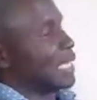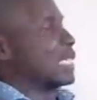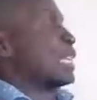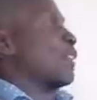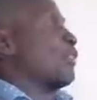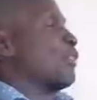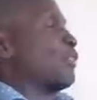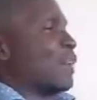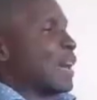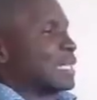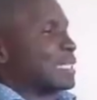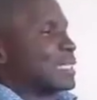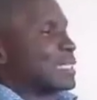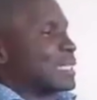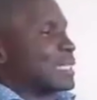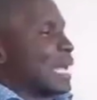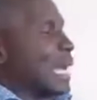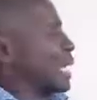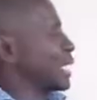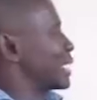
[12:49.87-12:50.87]
the
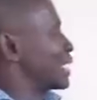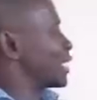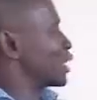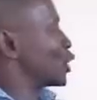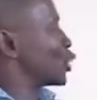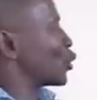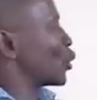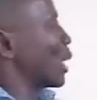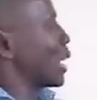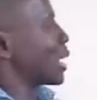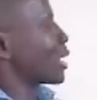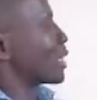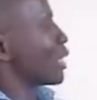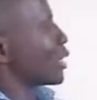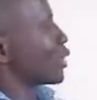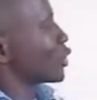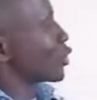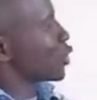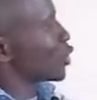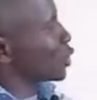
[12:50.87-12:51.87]
fact that you
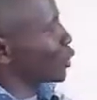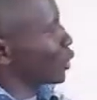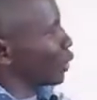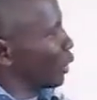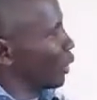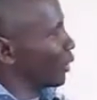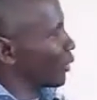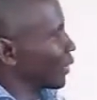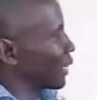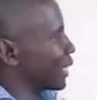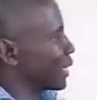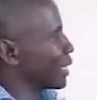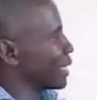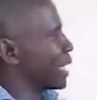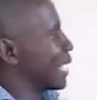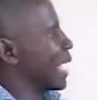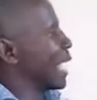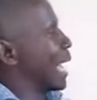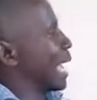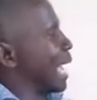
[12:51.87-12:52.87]
are
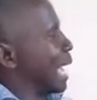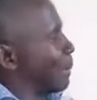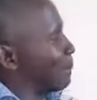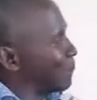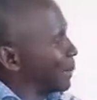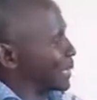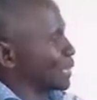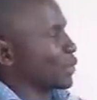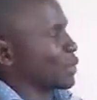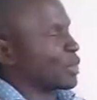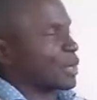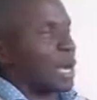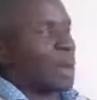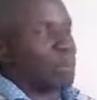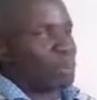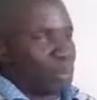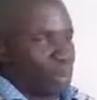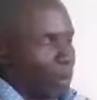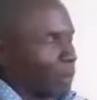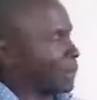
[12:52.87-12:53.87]
solving a
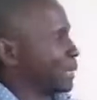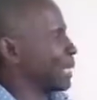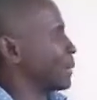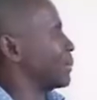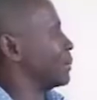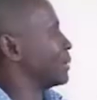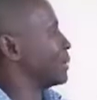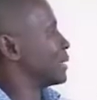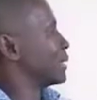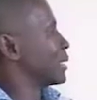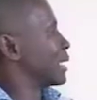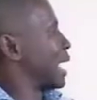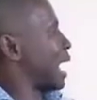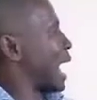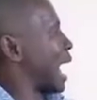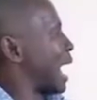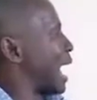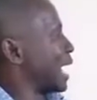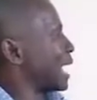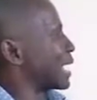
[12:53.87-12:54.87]
particular problem
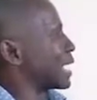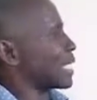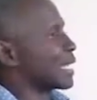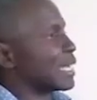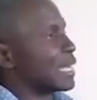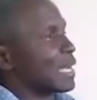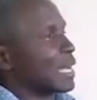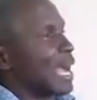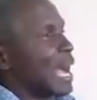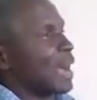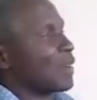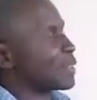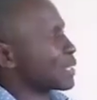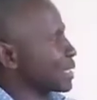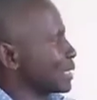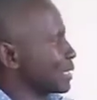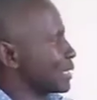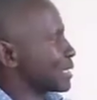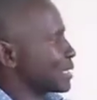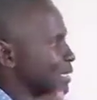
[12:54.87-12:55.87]
I have
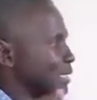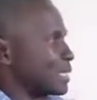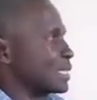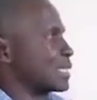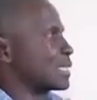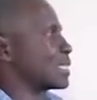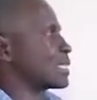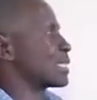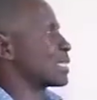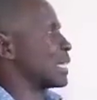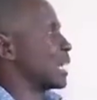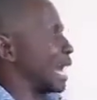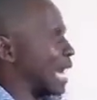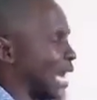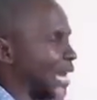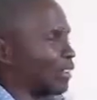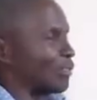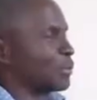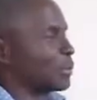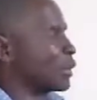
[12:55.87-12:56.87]
seen since
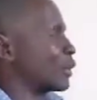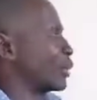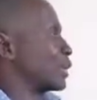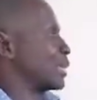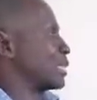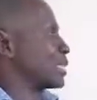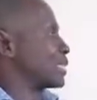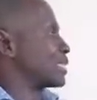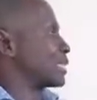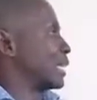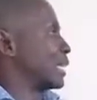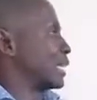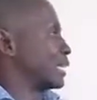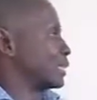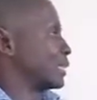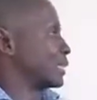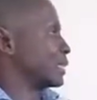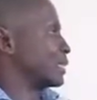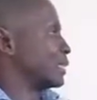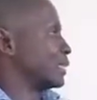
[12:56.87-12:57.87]
I have been on this
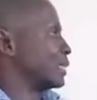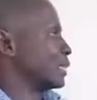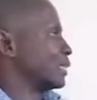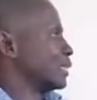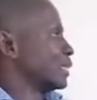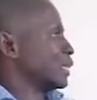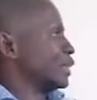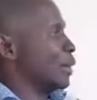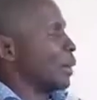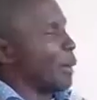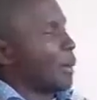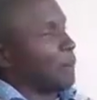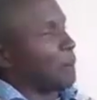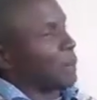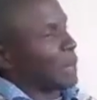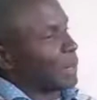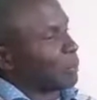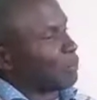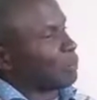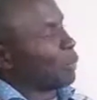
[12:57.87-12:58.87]
earth.
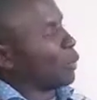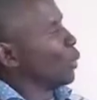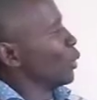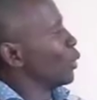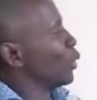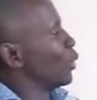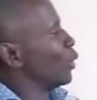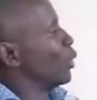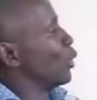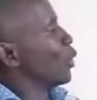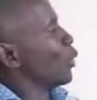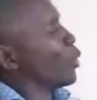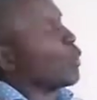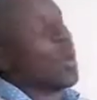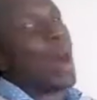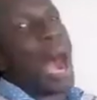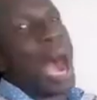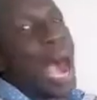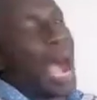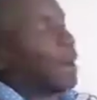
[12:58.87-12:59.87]
People
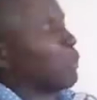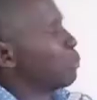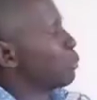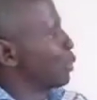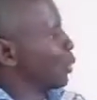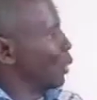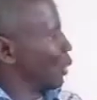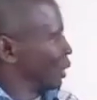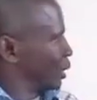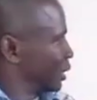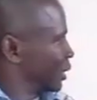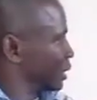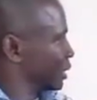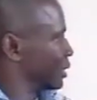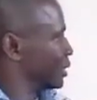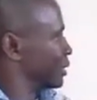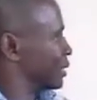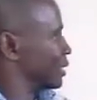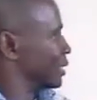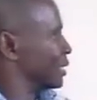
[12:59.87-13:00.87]
who are abroad,
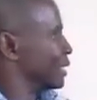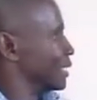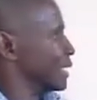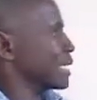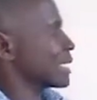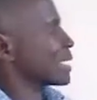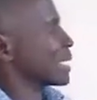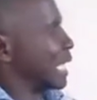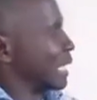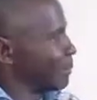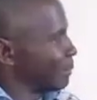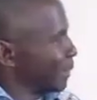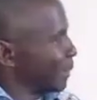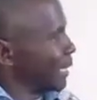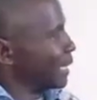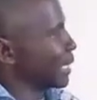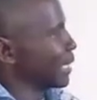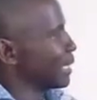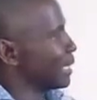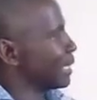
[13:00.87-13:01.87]
they send
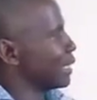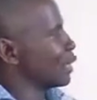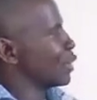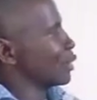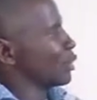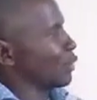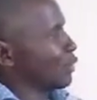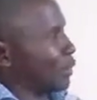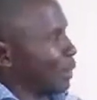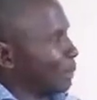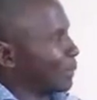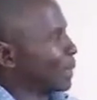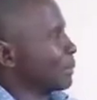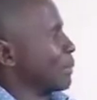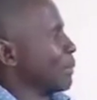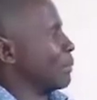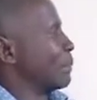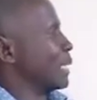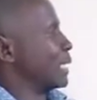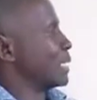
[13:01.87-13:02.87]
money to
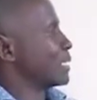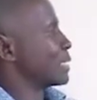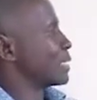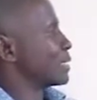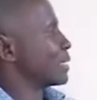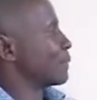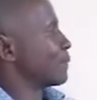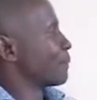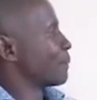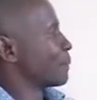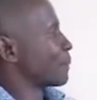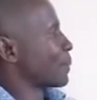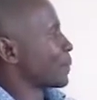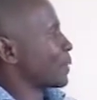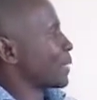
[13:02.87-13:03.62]
family members,